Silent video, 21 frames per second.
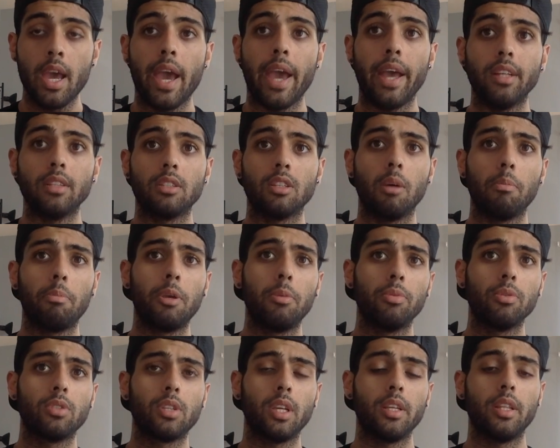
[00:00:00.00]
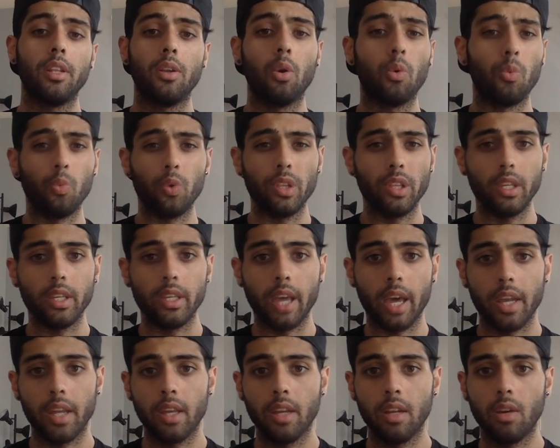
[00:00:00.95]
and some people say they don't really
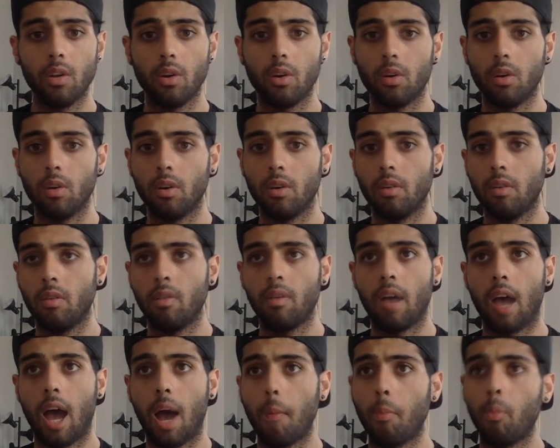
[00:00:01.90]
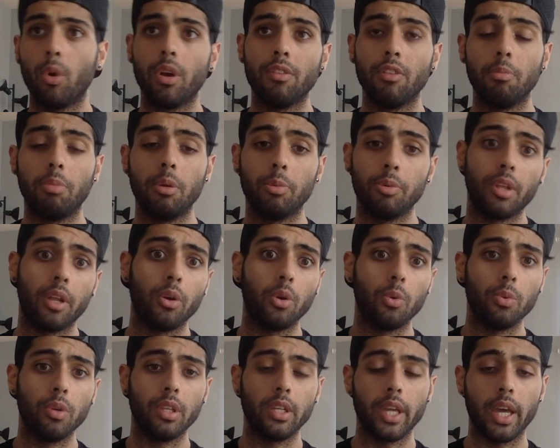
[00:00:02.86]
get it, or I'm one of the people that
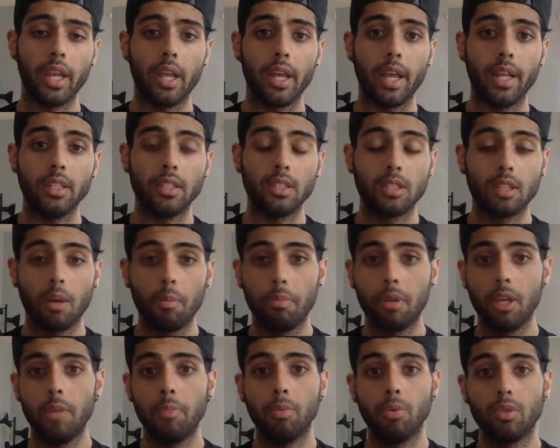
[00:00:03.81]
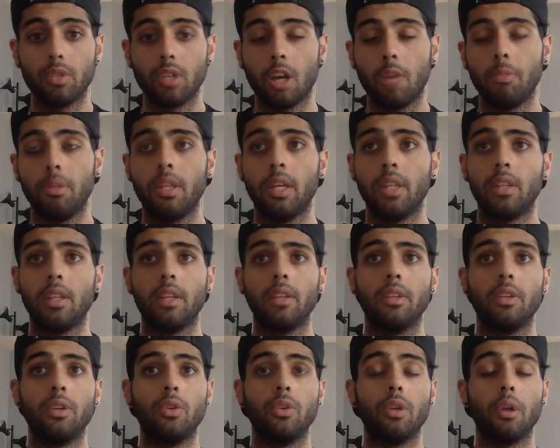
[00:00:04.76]
don't really get it, and some people tell me that they
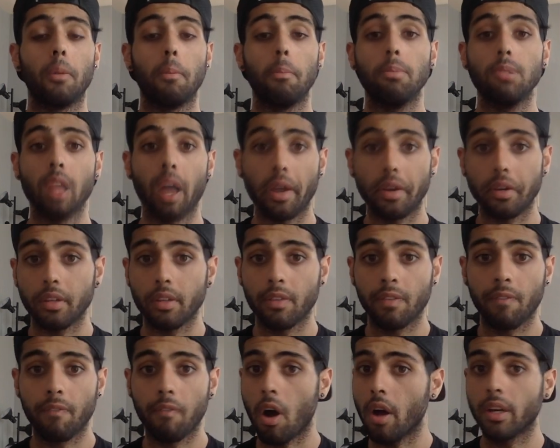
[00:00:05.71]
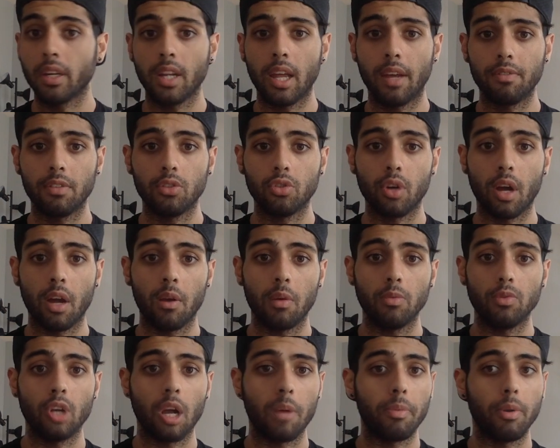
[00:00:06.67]
literally are blind as fuck and have to
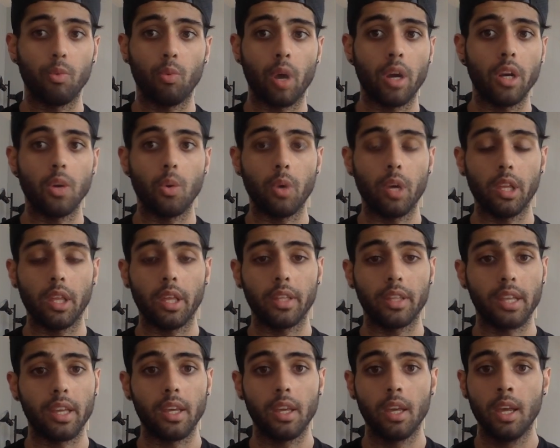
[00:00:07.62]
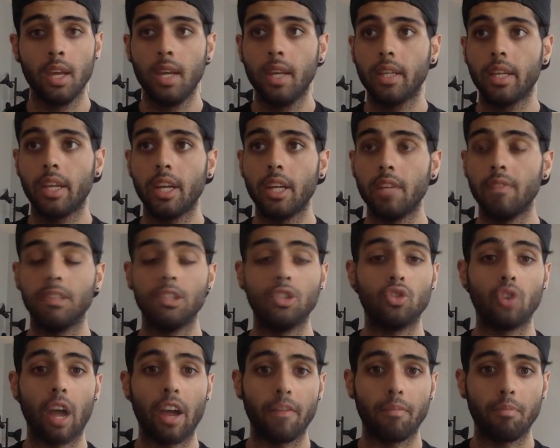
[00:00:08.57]
drop it right away. Like they can't even
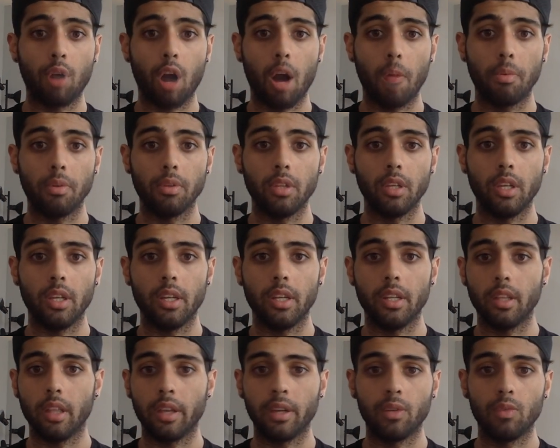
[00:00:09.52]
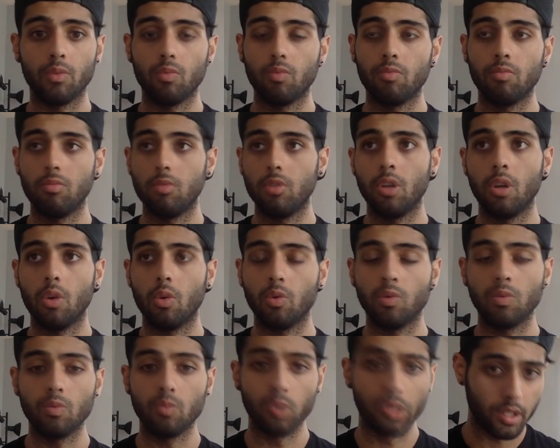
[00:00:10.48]
drive properly, and it like
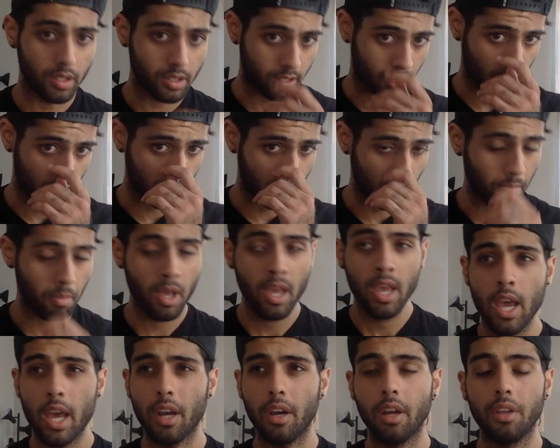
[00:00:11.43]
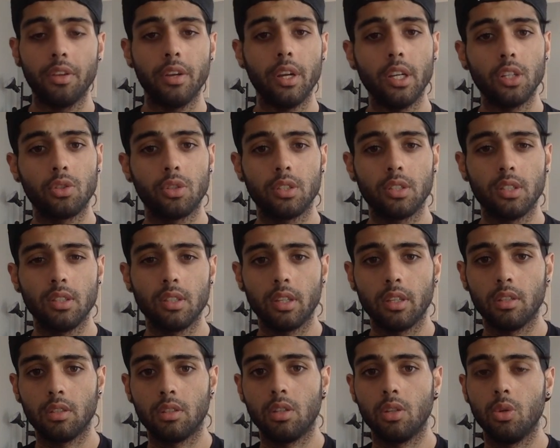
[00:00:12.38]
really scares them. Another interesting
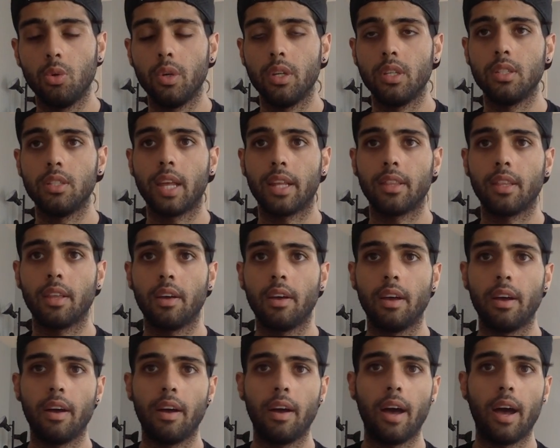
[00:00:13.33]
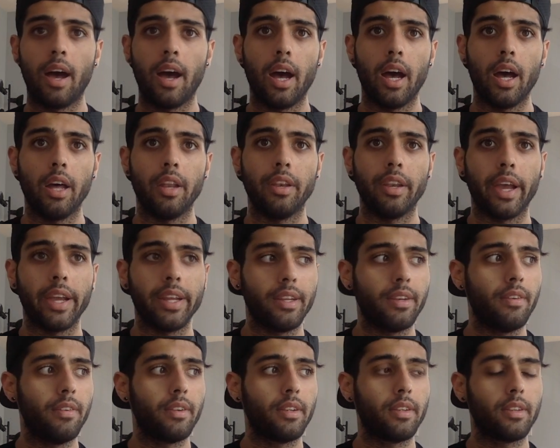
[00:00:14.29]
thing too is that the
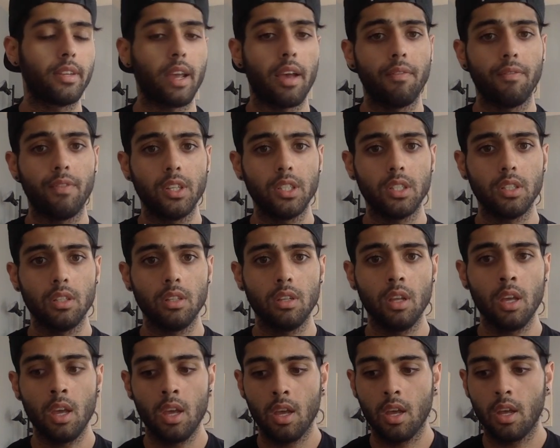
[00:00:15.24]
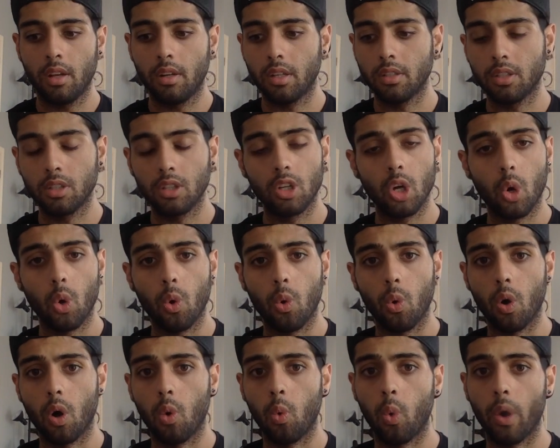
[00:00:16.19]
nighttime vision doesn't
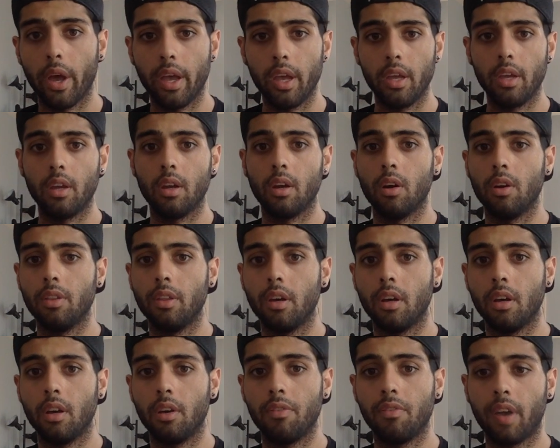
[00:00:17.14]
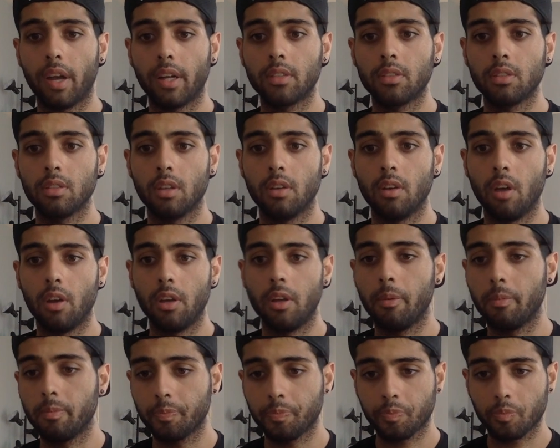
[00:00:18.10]
go away, or the effects on
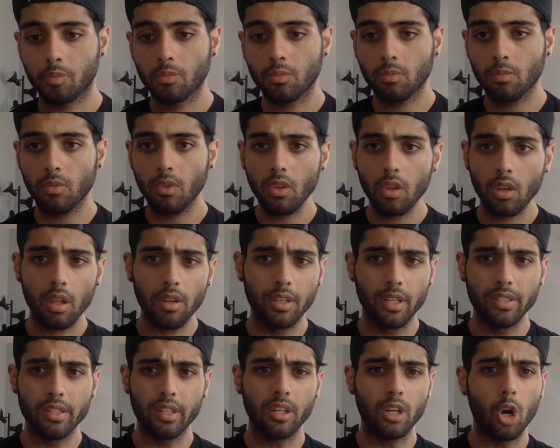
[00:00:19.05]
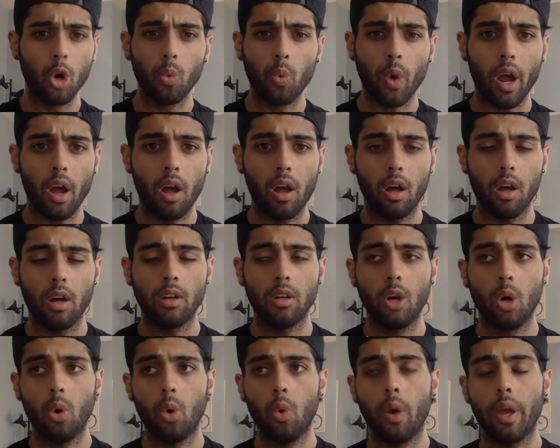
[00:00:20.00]
it doesn't go
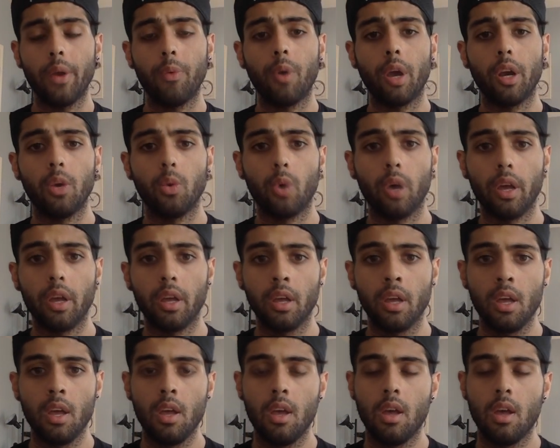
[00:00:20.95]
away right away.